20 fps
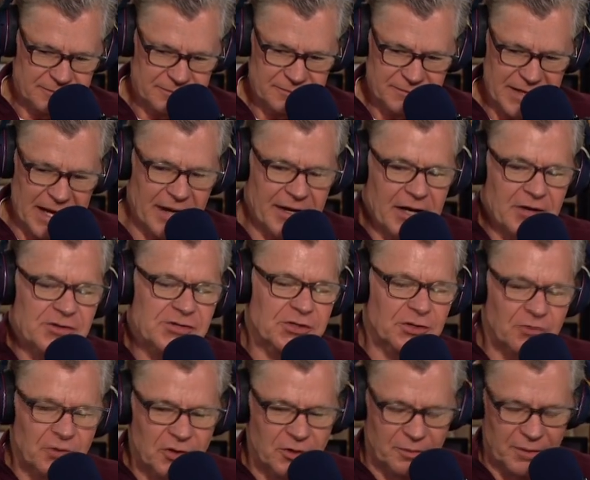Now here's the
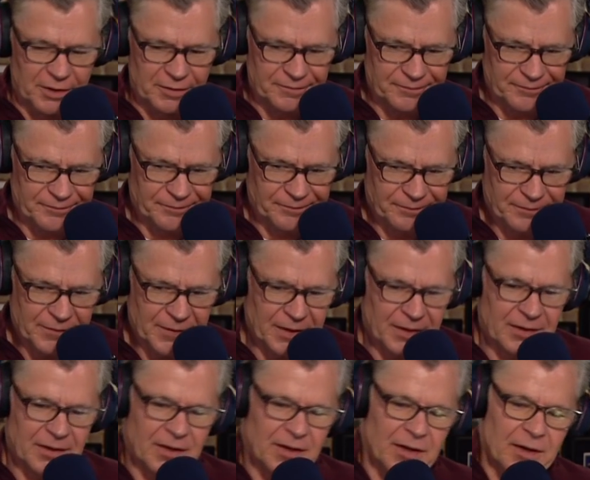rumor:
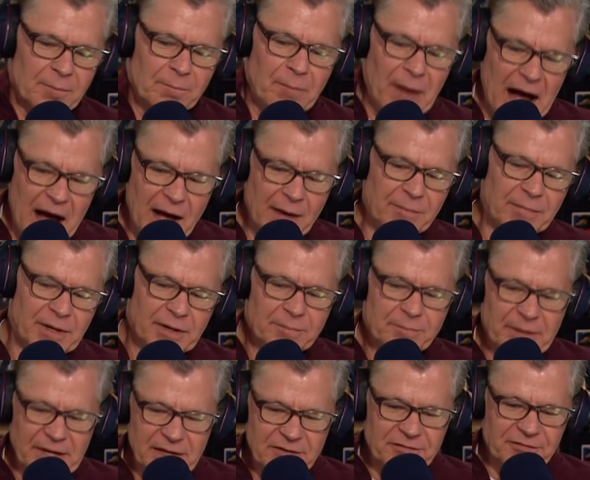Mom,
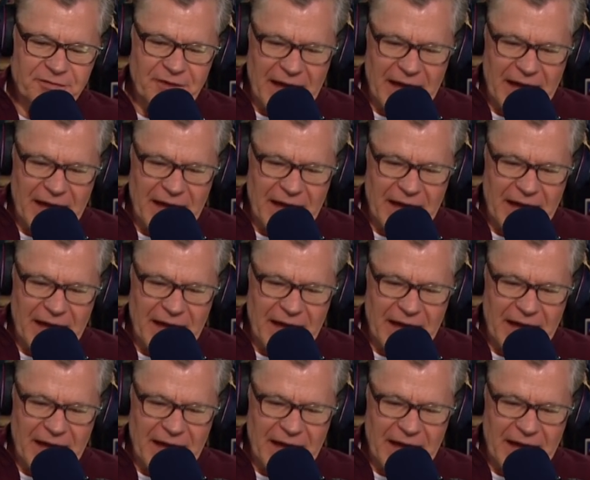big okay.